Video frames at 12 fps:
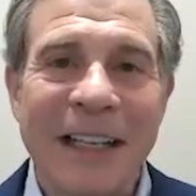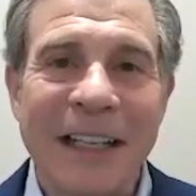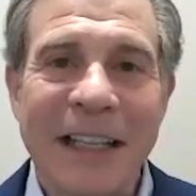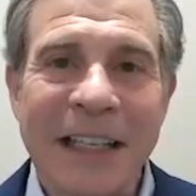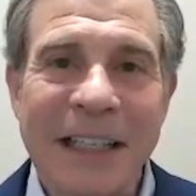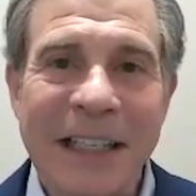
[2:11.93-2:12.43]

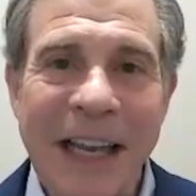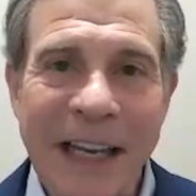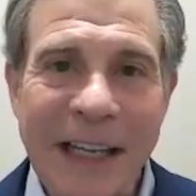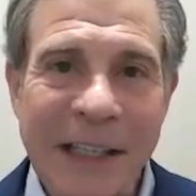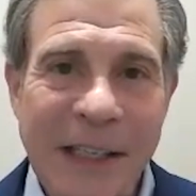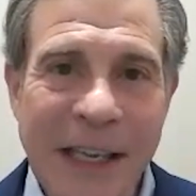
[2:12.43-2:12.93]
The
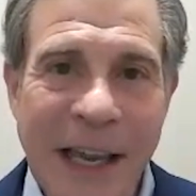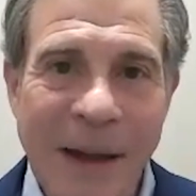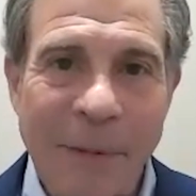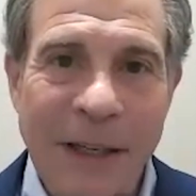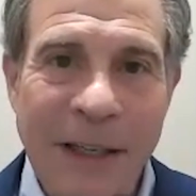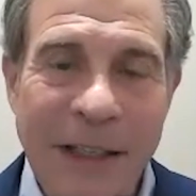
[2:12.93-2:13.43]
second
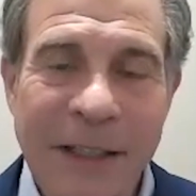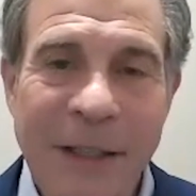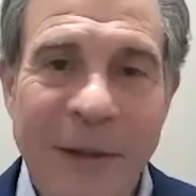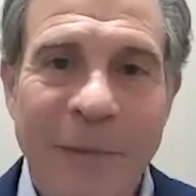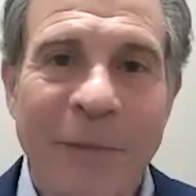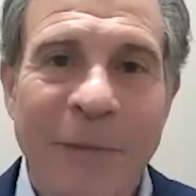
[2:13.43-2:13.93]
step
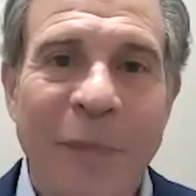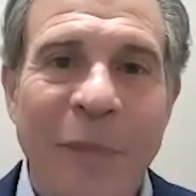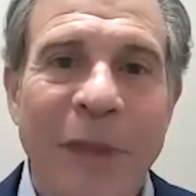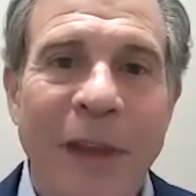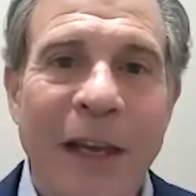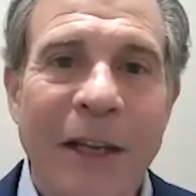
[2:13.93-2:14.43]
is
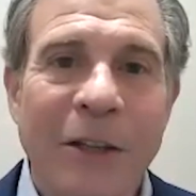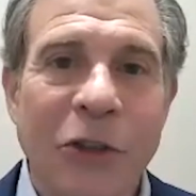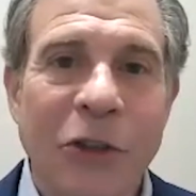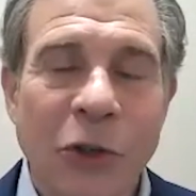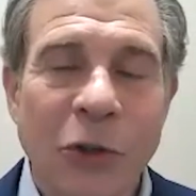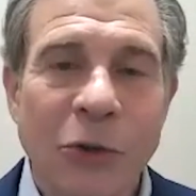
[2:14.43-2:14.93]

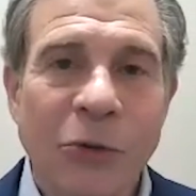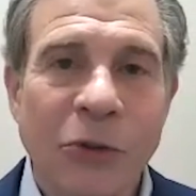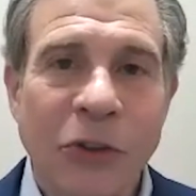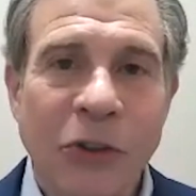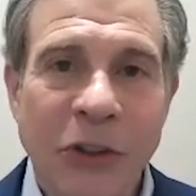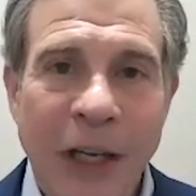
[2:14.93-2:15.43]
do
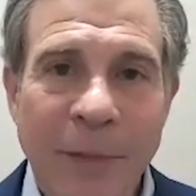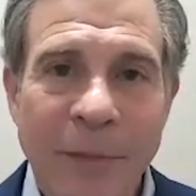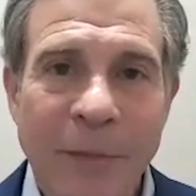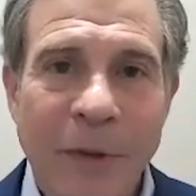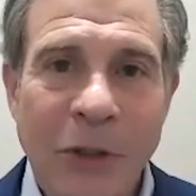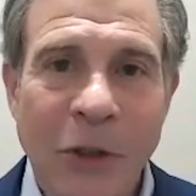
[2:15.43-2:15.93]

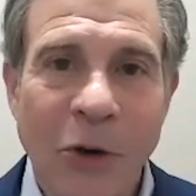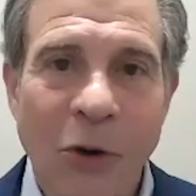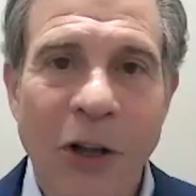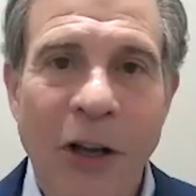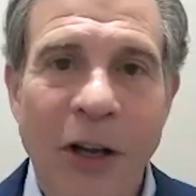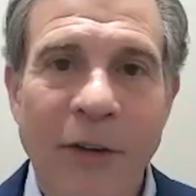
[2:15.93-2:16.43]
some
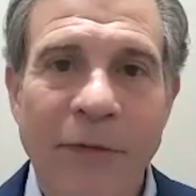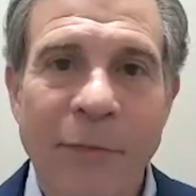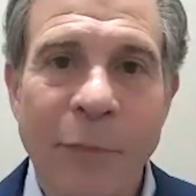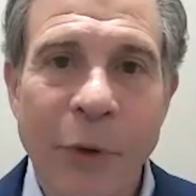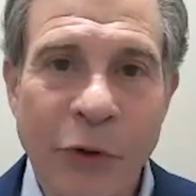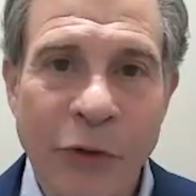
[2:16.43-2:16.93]
sort
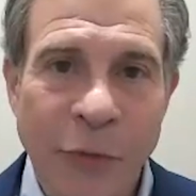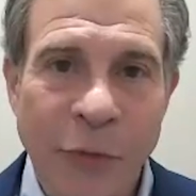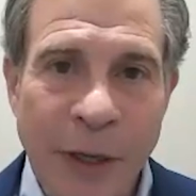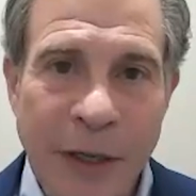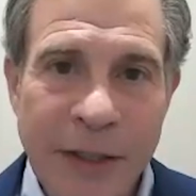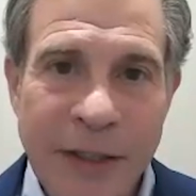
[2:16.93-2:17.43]
of
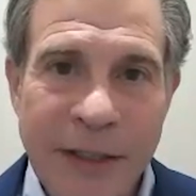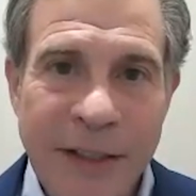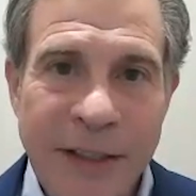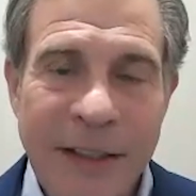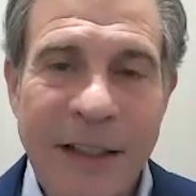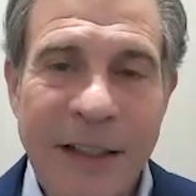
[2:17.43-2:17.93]
movement
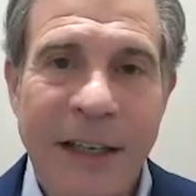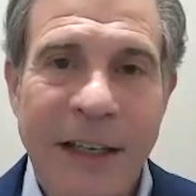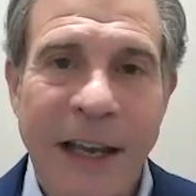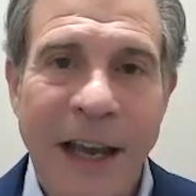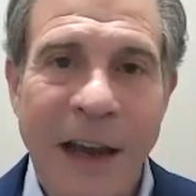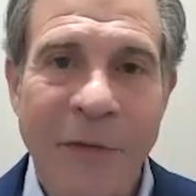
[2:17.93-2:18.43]

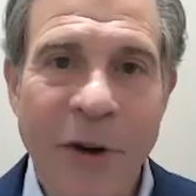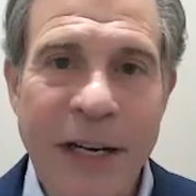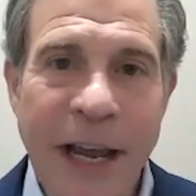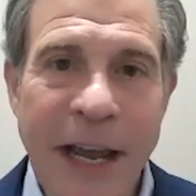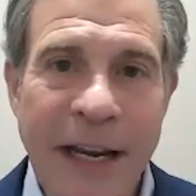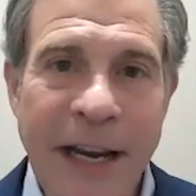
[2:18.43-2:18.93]

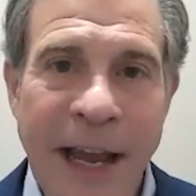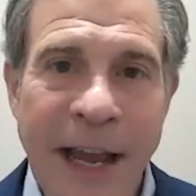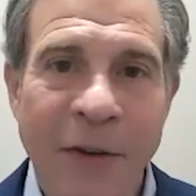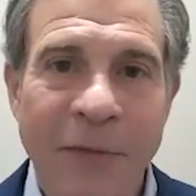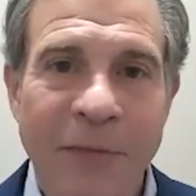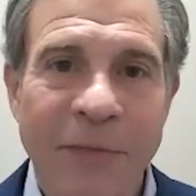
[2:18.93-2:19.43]
every day
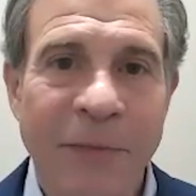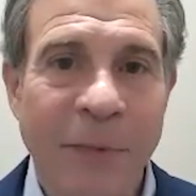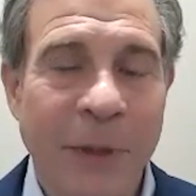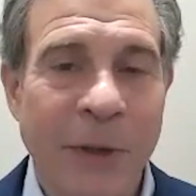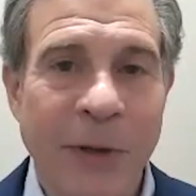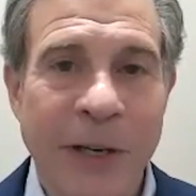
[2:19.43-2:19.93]
now,
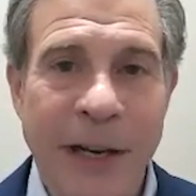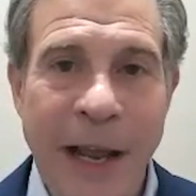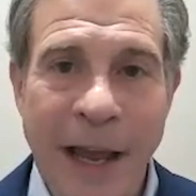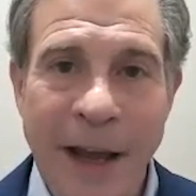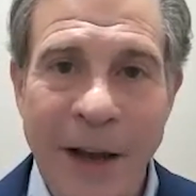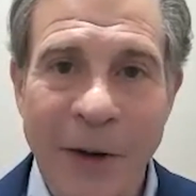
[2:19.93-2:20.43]
between
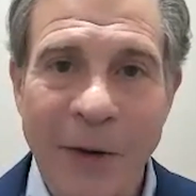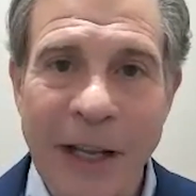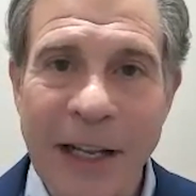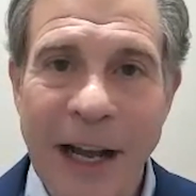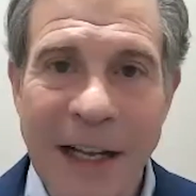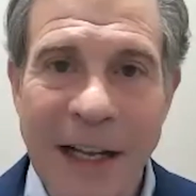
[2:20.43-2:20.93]
now
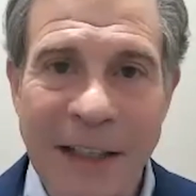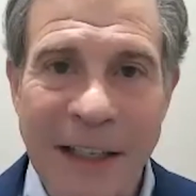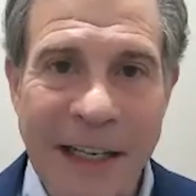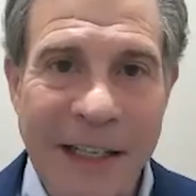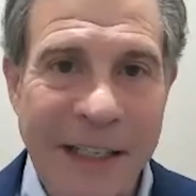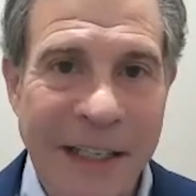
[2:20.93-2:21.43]
and the
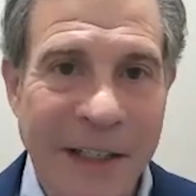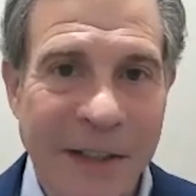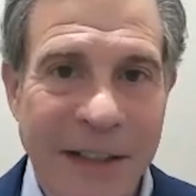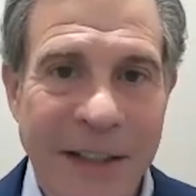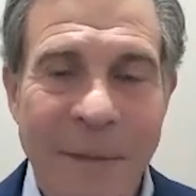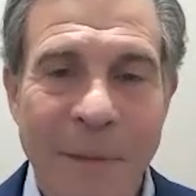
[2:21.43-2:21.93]
holiday
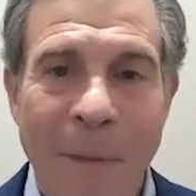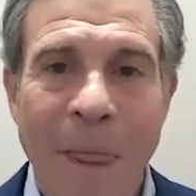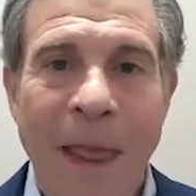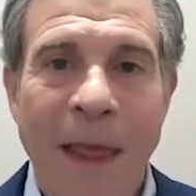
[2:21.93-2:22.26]
season.